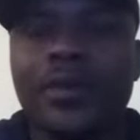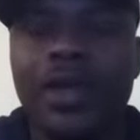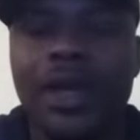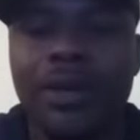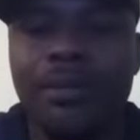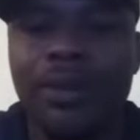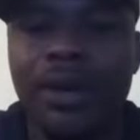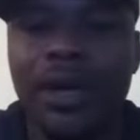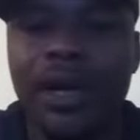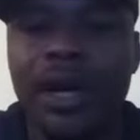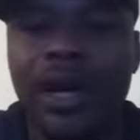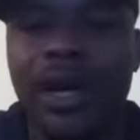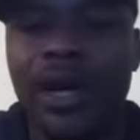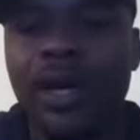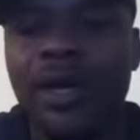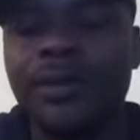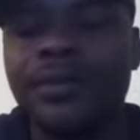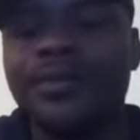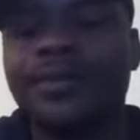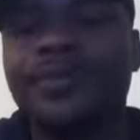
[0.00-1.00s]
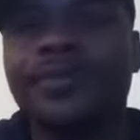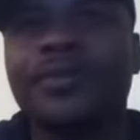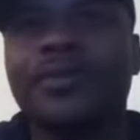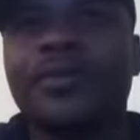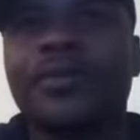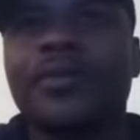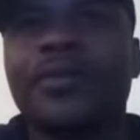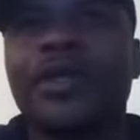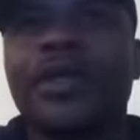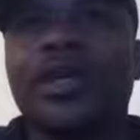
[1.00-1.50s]
But uh,
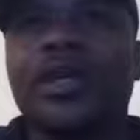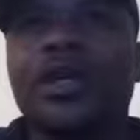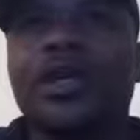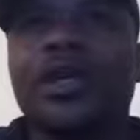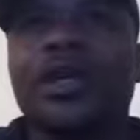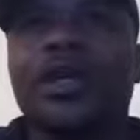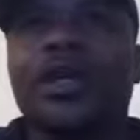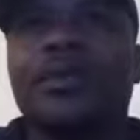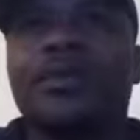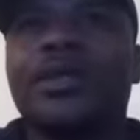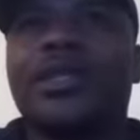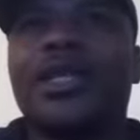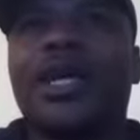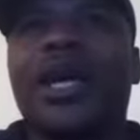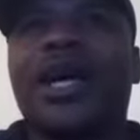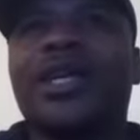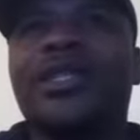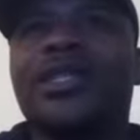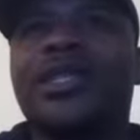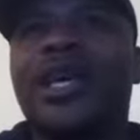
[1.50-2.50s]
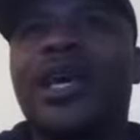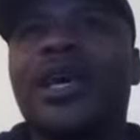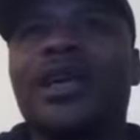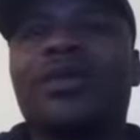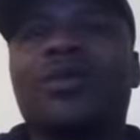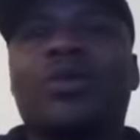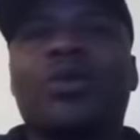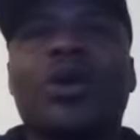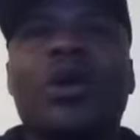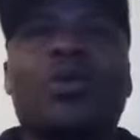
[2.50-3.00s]
besides that,
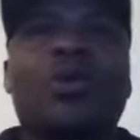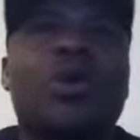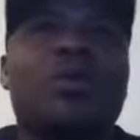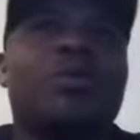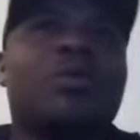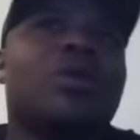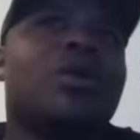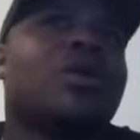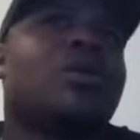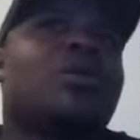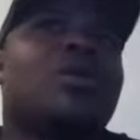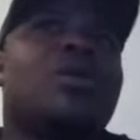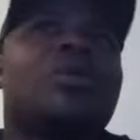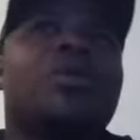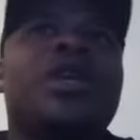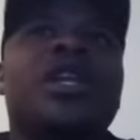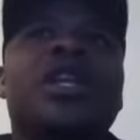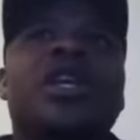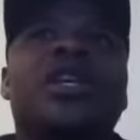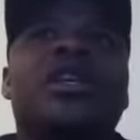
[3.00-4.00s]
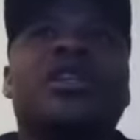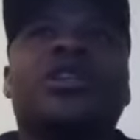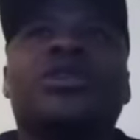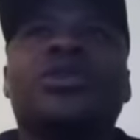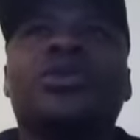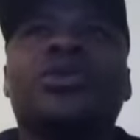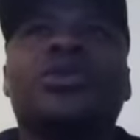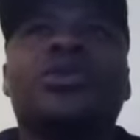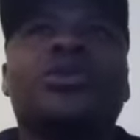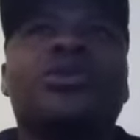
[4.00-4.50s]
what what we need to
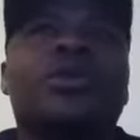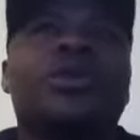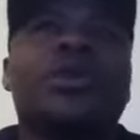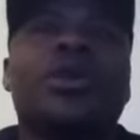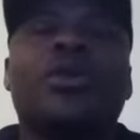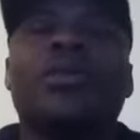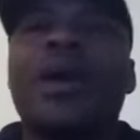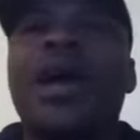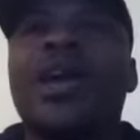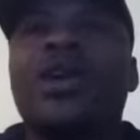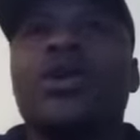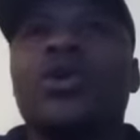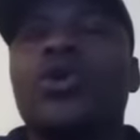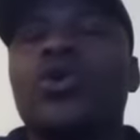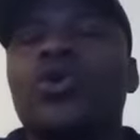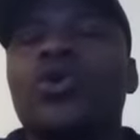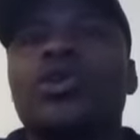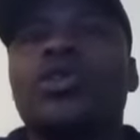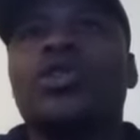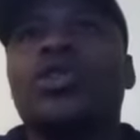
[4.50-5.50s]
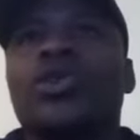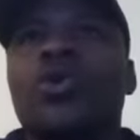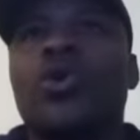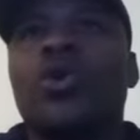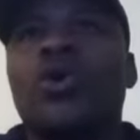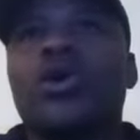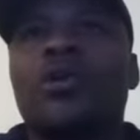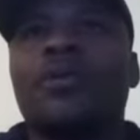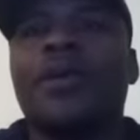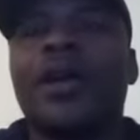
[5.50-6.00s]
do, no matter who is the
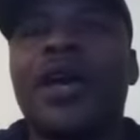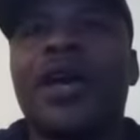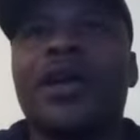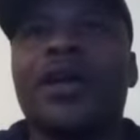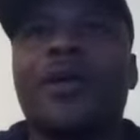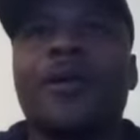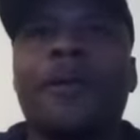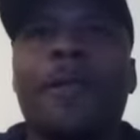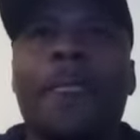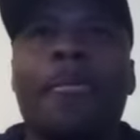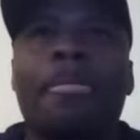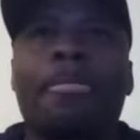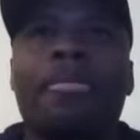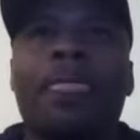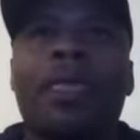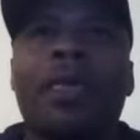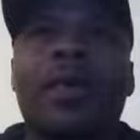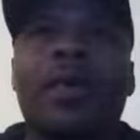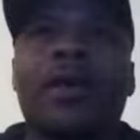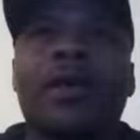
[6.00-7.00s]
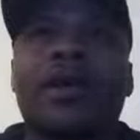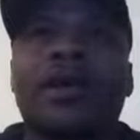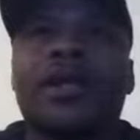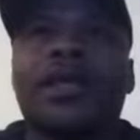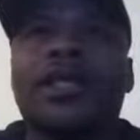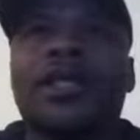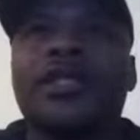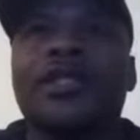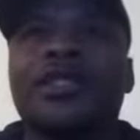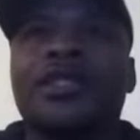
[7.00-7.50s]
quarterback,
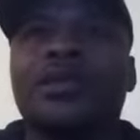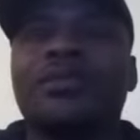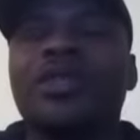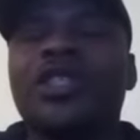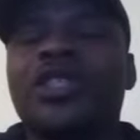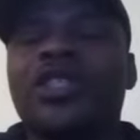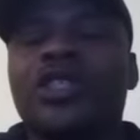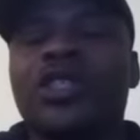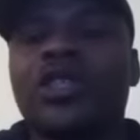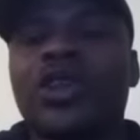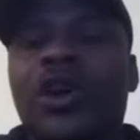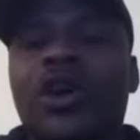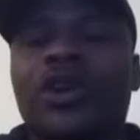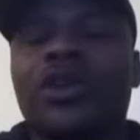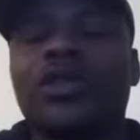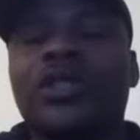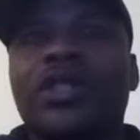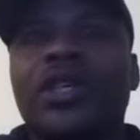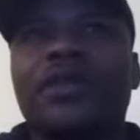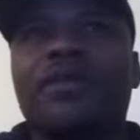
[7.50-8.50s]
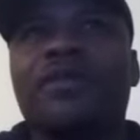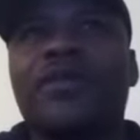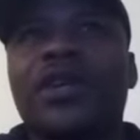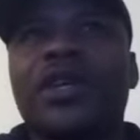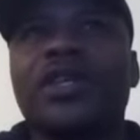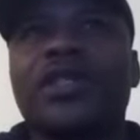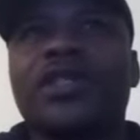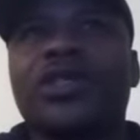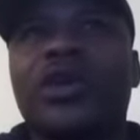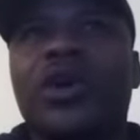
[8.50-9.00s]
let me just start on defense.